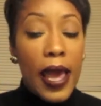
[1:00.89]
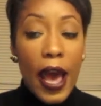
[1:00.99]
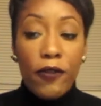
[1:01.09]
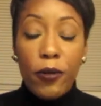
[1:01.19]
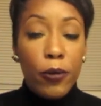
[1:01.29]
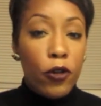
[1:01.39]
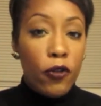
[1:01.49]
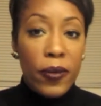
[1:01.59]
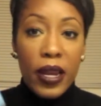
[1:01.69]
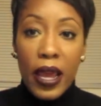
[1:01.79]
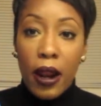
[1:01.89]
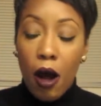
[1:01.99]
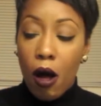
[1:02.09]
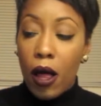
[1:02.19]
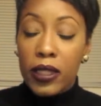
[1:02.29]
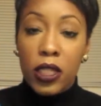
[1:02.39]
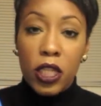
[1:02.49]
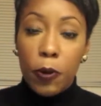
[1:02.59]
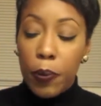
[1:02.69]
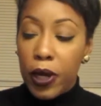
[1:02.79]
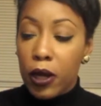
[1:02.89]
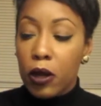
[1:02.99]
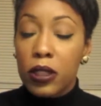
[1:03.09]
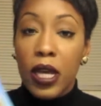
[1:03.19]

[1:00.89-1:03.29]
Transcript: have a movement at all. I Took the pills.